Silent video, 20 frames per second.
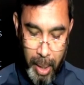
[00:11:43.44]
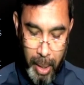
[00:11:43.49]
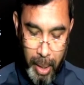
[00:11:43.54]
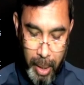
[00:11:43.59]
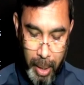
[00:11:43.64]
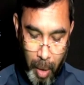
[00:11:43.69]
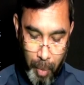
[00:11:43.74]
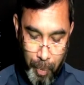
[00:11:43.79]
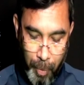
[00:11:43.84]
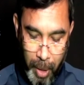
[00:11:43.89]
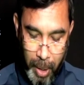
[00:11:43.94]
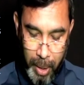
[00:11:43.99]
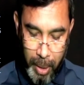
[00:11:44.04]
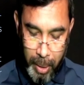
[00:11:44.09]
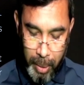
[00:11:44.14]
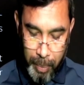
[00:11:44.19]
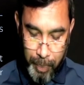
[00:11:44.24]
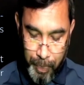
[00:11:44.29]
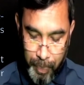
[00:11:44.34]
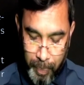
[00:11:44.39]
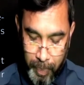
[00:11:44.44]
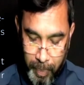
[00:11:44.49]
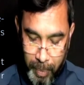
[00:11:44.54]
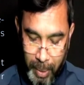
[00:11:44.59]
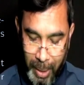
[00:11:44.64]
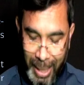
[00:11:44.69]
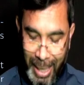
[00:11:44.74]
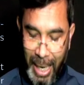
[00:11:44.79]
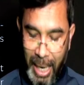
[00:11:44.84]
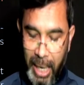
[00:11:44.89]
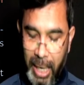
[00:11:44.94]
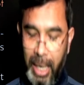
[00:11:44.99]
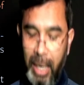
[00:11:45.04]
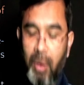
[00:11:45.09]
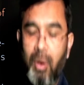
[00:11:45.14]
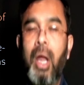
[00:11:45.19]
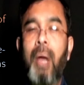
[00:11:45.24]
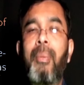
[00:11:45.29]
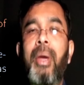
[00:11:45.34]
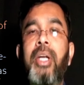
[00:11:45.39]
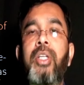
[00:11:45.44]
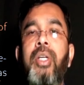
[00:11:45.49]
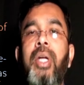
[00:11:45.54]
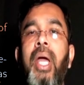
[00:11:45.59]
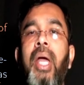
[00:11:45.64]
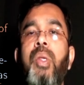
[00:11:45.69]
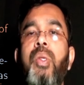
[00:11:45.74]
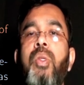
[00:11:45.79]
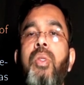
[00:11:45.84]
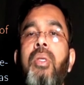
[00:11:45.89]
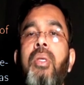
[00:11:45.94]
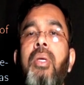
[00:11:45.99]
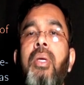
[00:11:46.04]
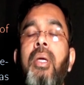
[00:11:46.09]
Now for irregular materials,